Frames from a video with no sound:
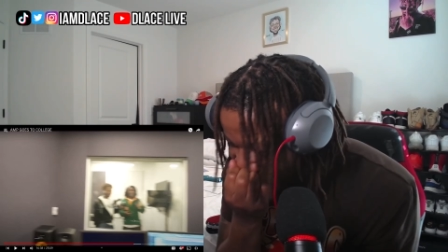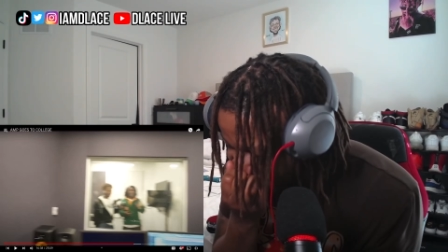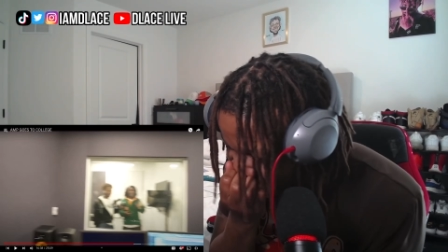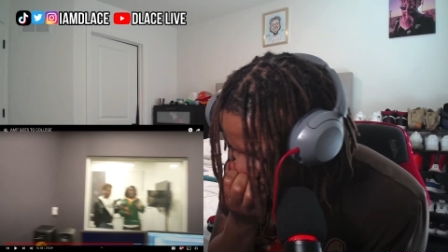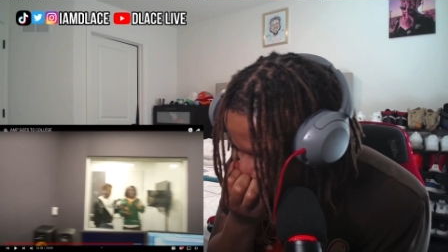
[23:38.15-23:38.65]

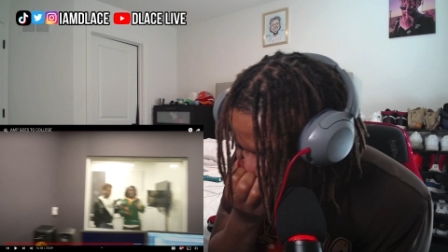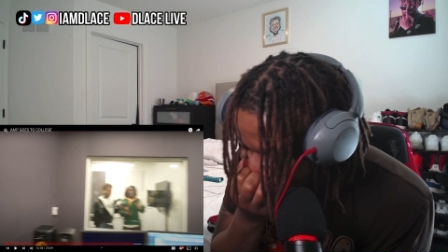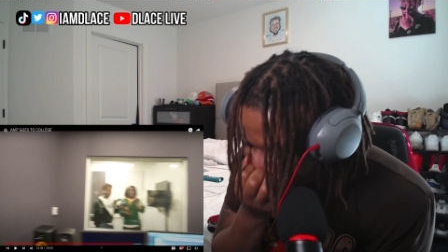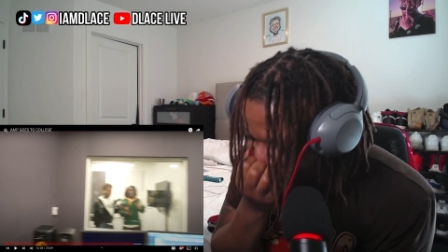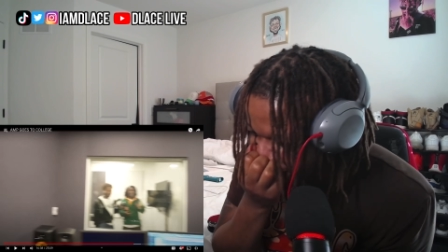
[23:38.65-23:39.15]
Hold on, hold
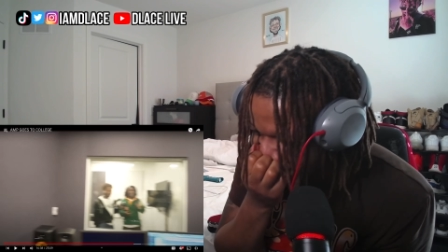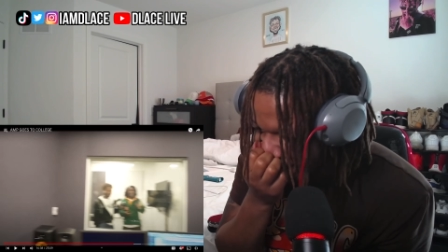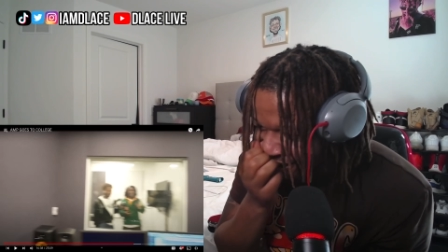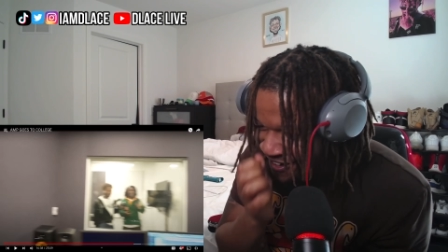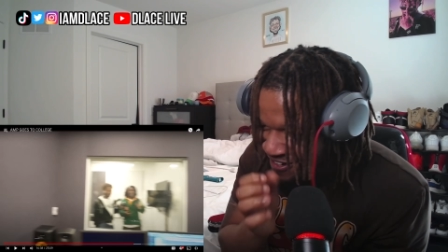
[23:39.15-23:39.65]
on
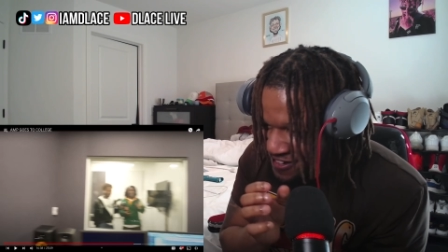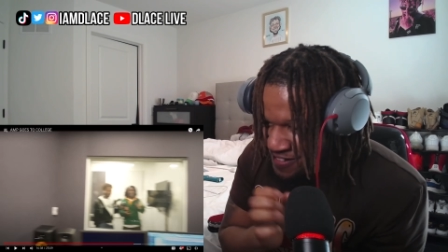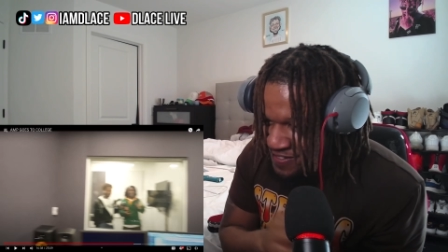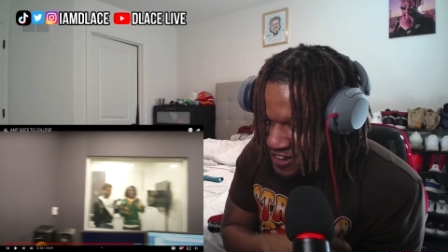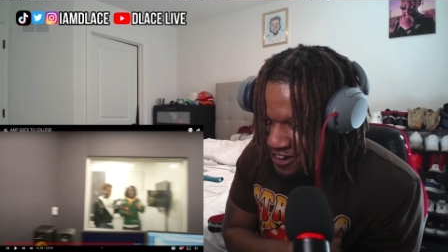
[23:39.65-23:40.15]
now.
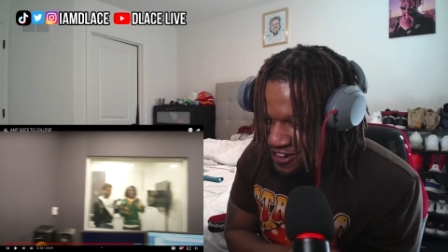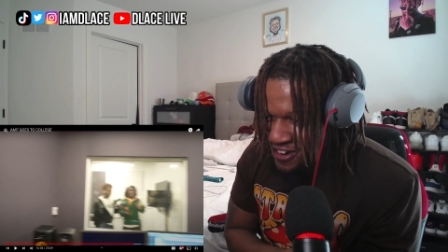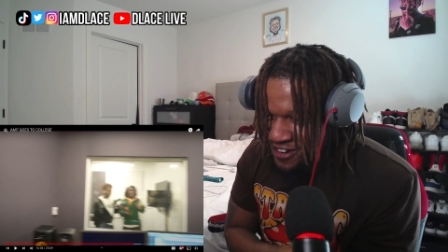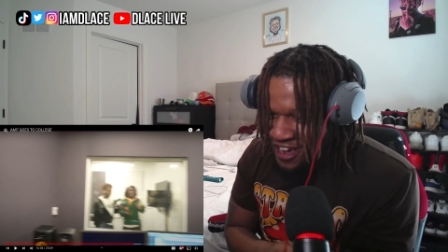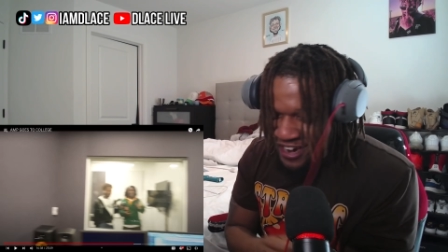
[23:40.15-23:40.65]
Hold
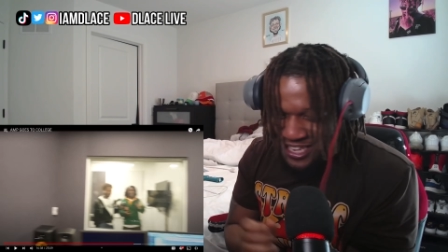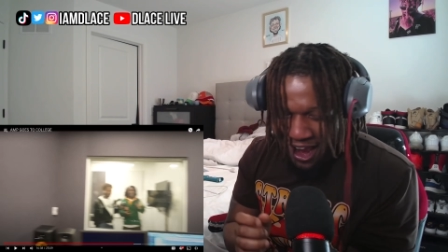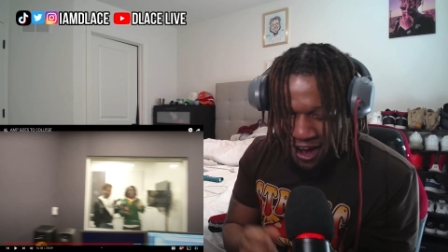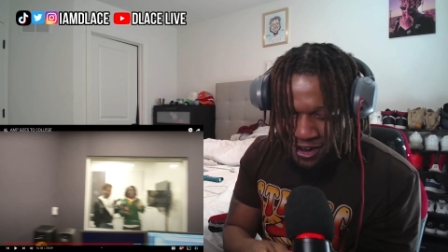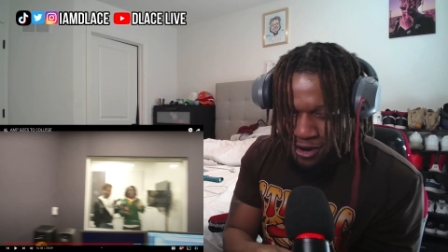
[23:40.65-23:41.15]
on now. That's
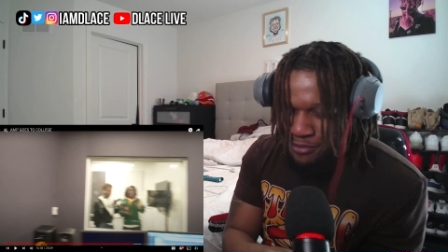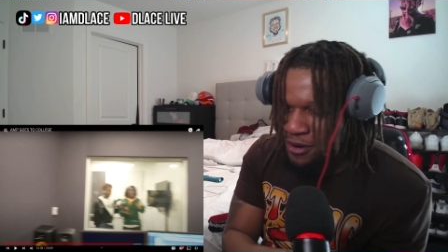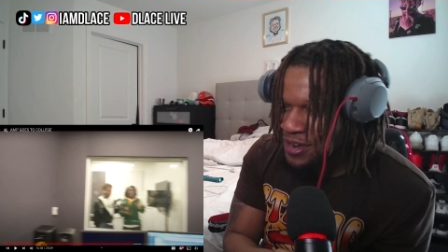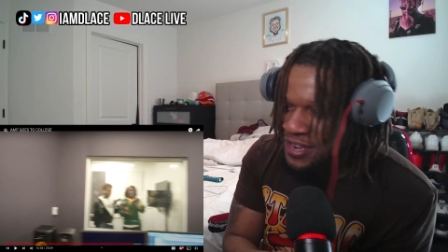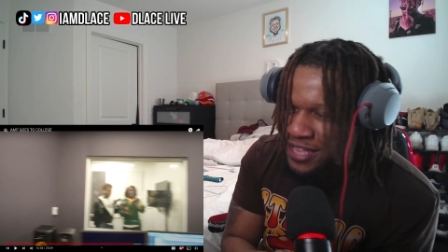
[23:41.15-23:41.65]
like, no,
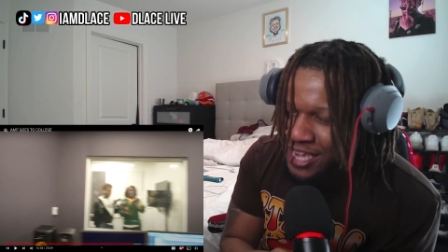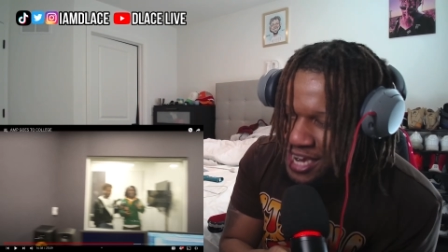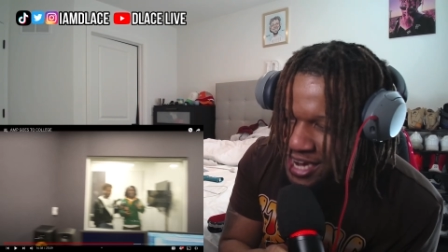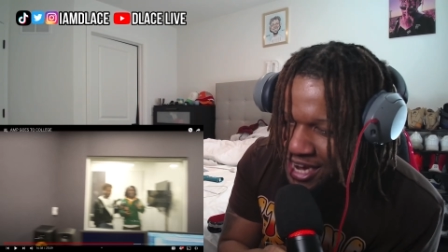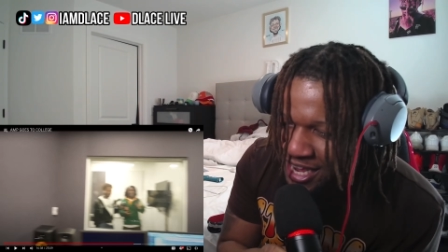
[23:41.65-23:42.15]
bro. Either he
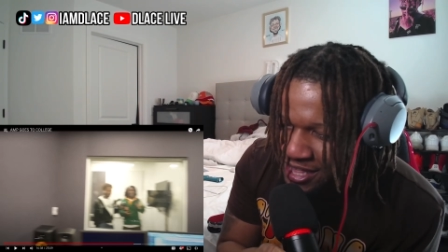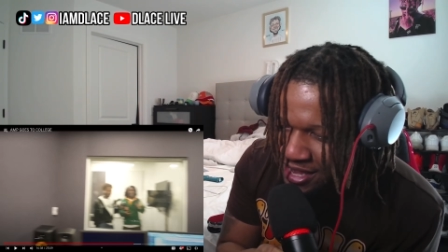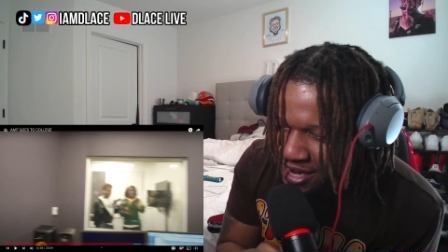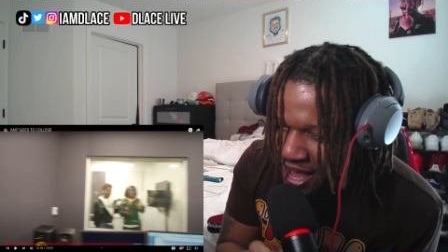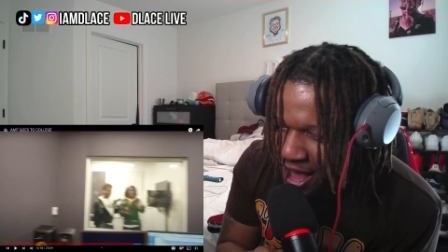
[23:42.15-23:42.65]
and he
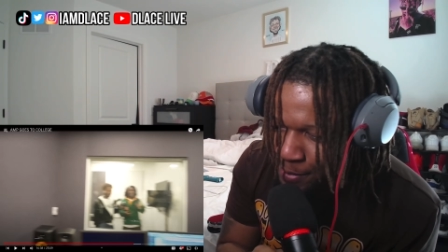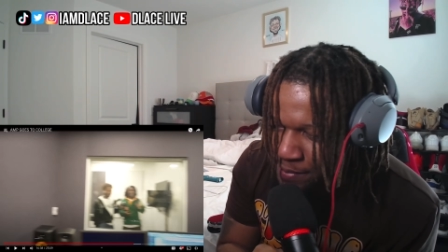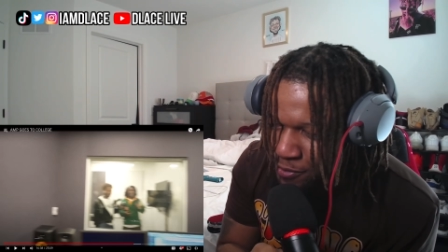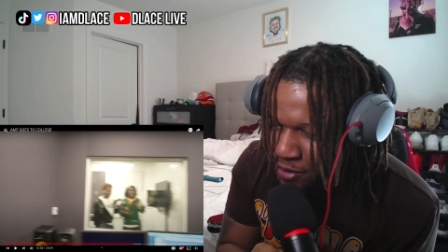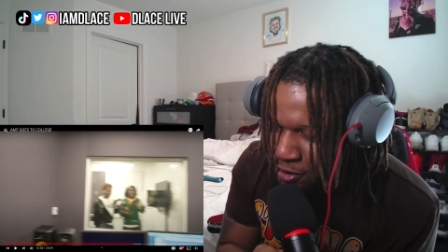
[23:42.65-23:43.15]
either to have
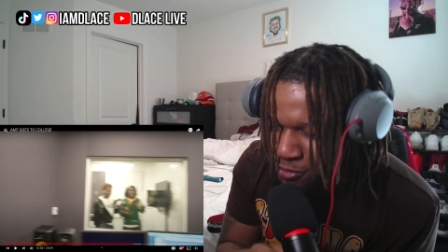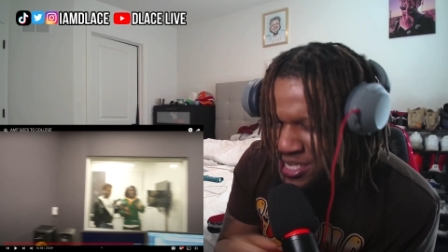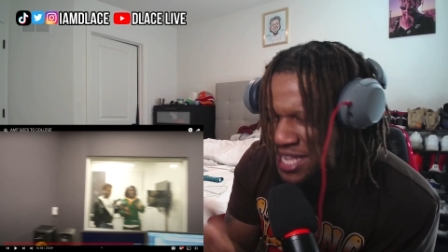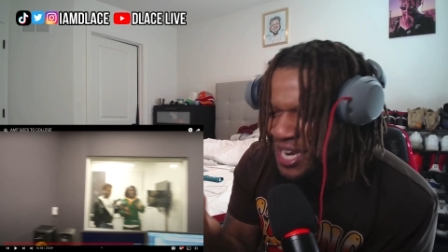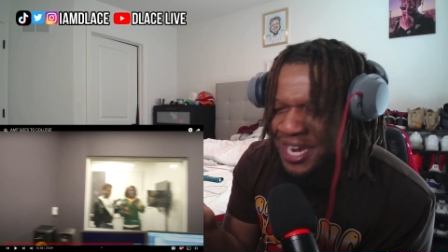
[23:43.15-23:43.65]
people. Who was
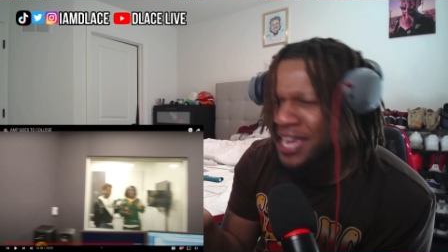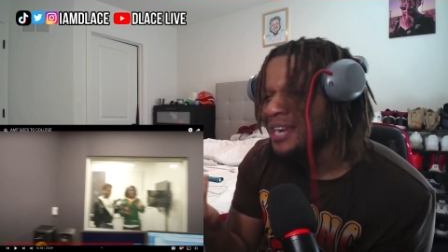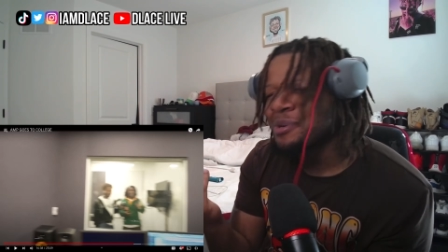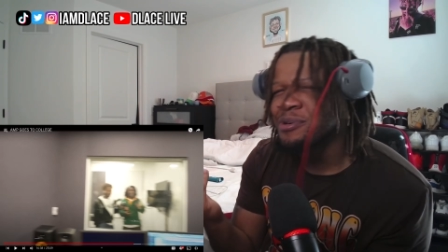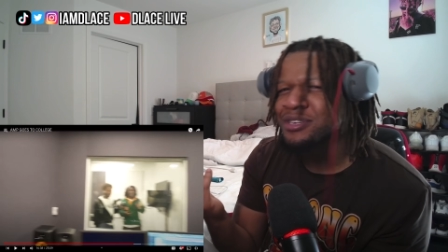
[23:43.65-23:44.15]
that? The
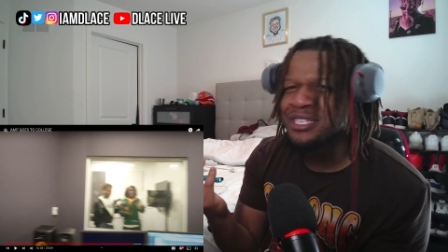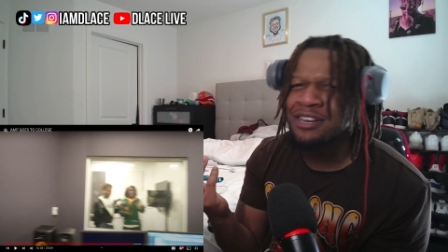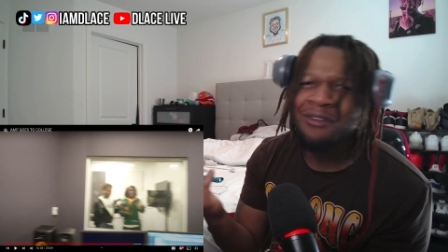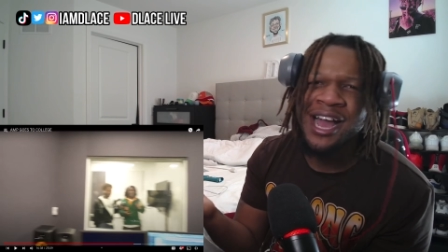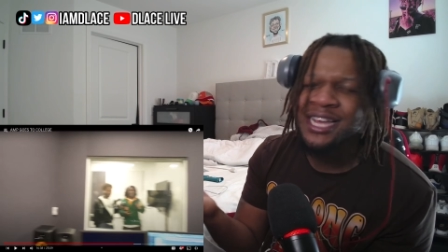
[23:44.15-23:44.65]
landlord or
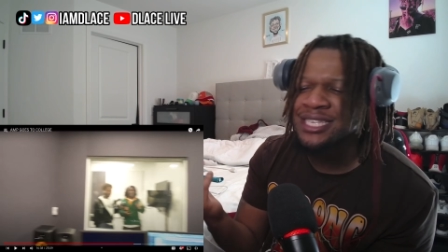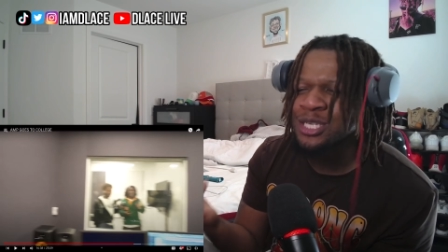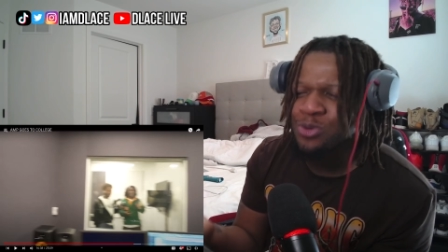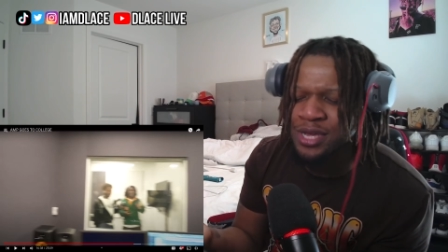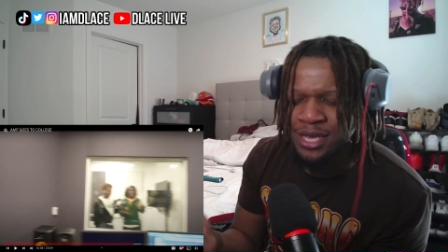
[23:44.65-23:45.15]
something? Why is he
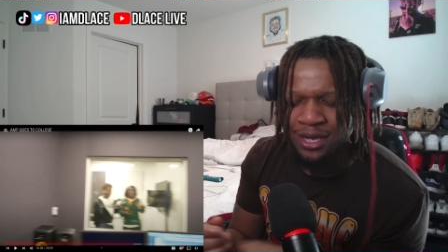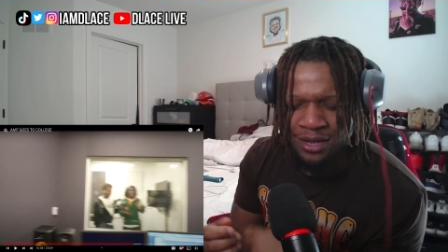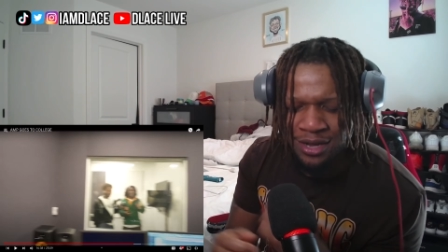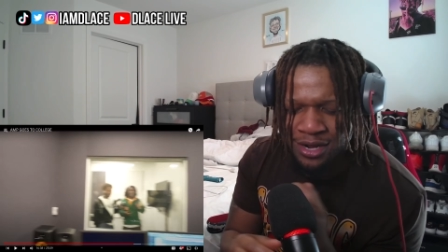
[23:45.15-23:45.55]
tweaking?